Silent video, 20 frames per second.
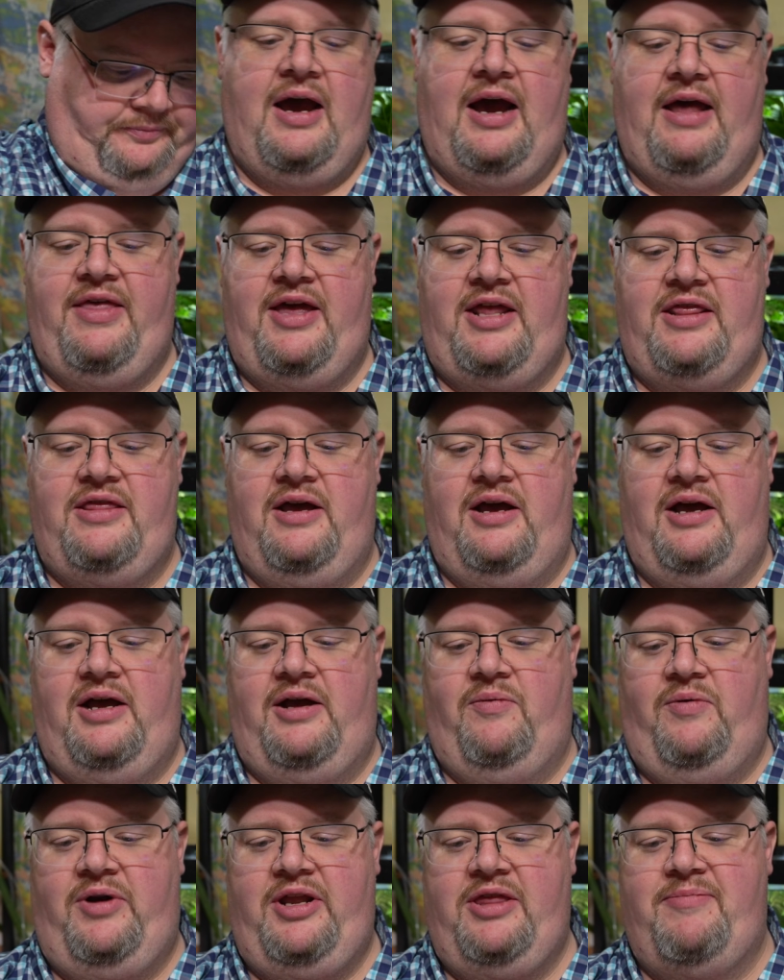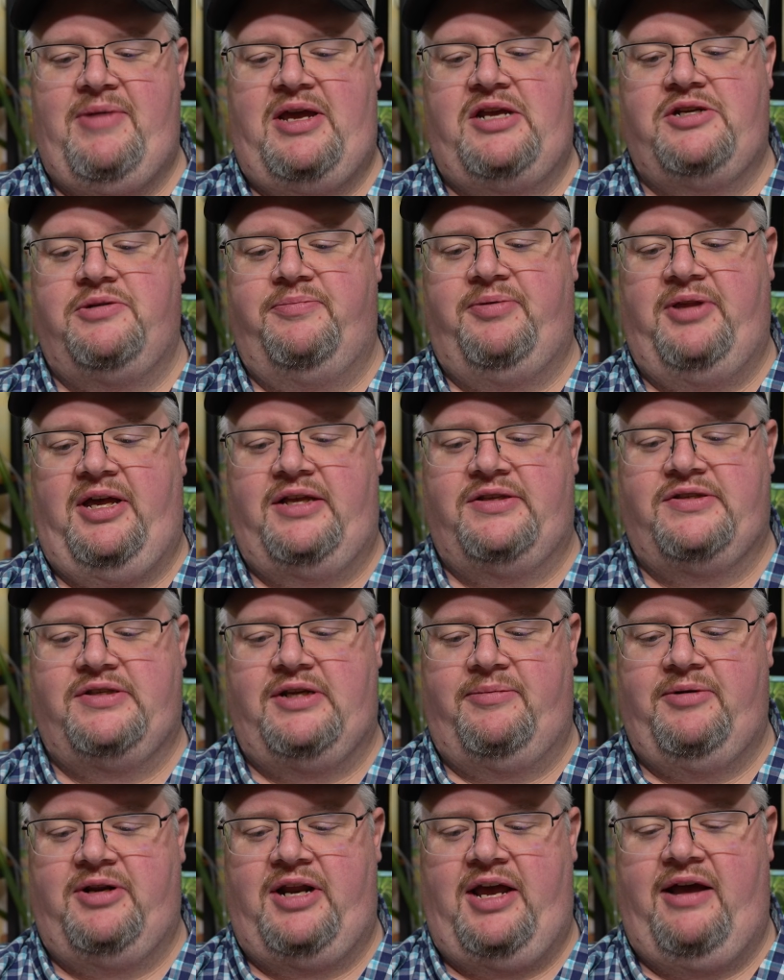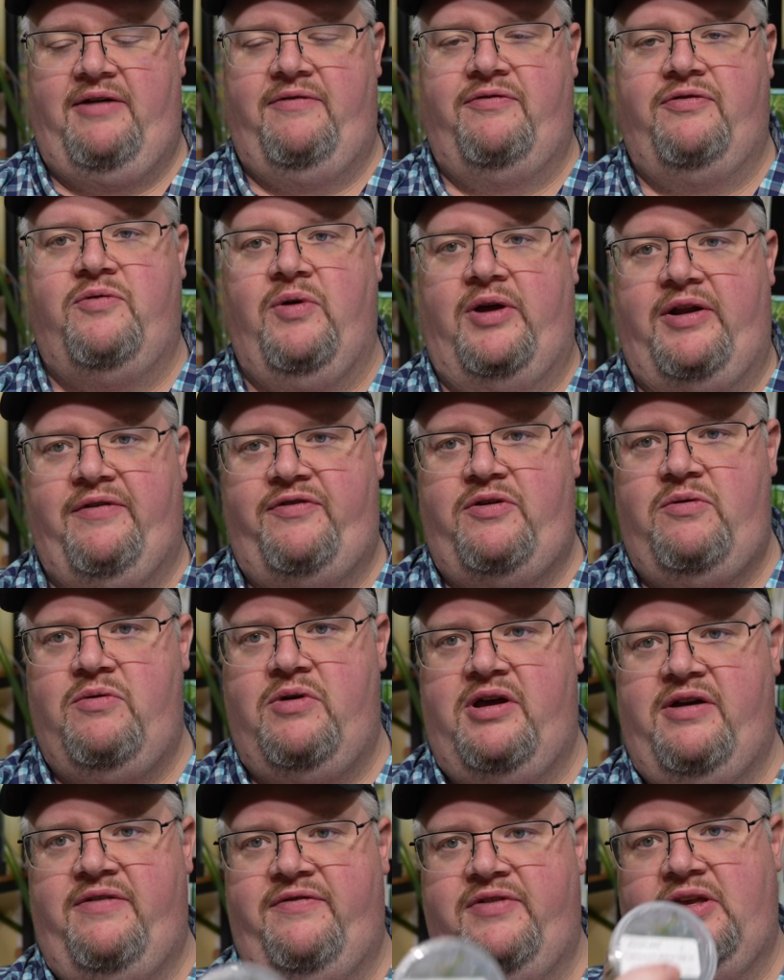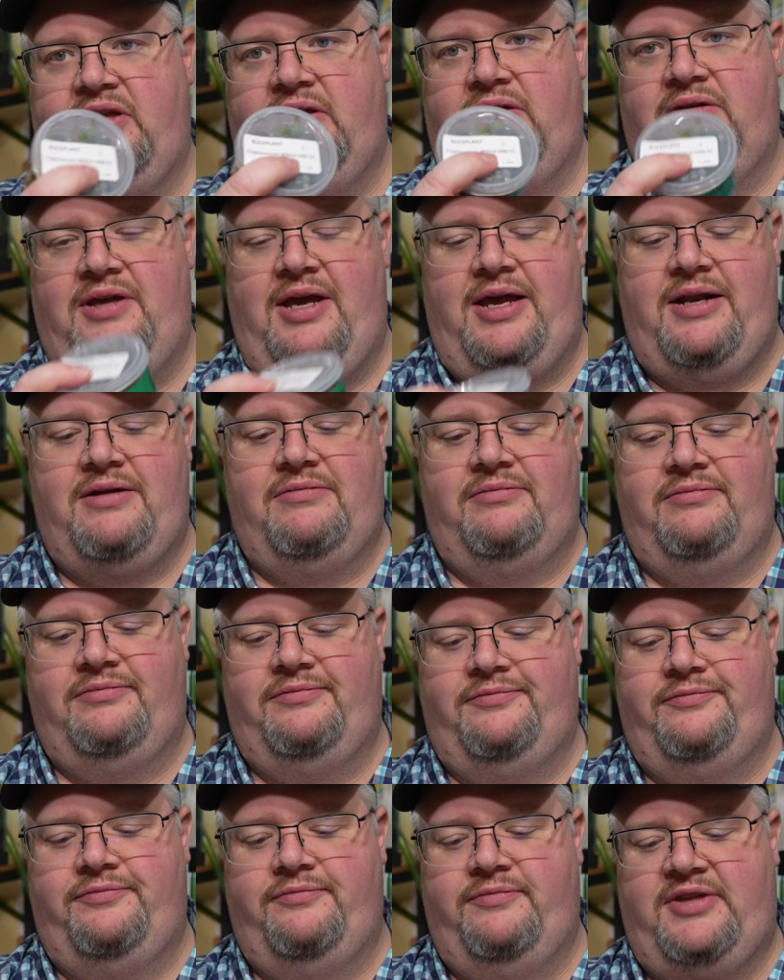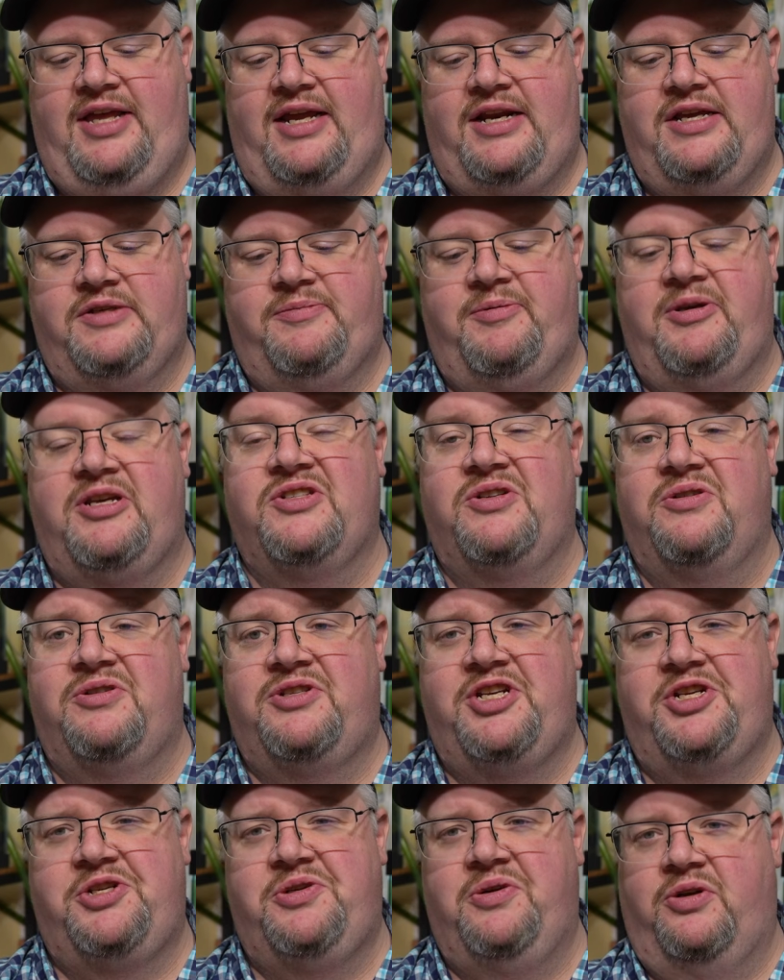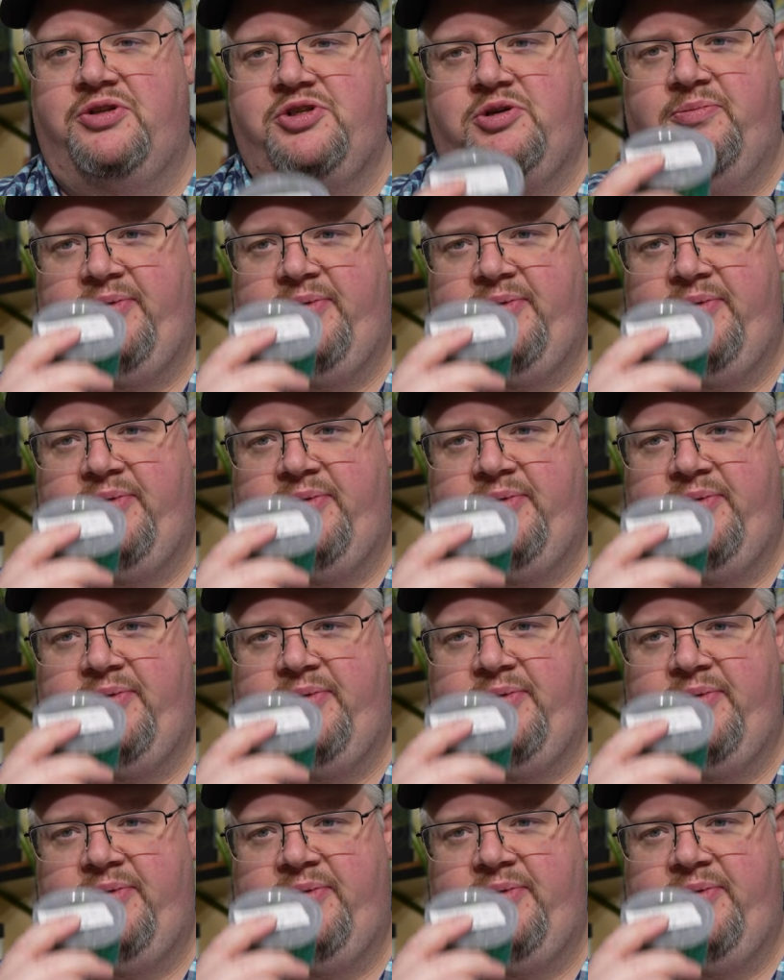And then one of the major plants that I'm going to have quite a few of, and that is because they're tissue culture